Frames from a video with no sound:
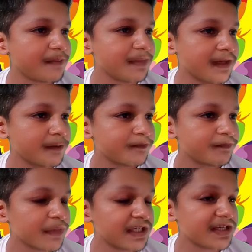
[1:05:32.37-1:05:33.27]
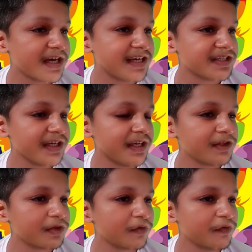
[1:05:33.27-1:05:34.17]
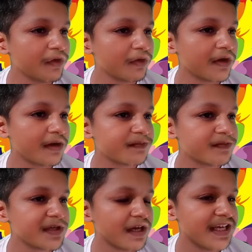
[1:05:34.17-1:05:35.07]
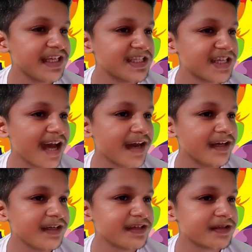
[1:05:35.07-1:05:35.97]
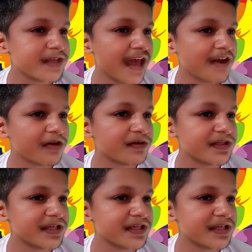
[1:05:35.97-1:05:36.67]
But crashing into view comes Charlize Theron's cipher,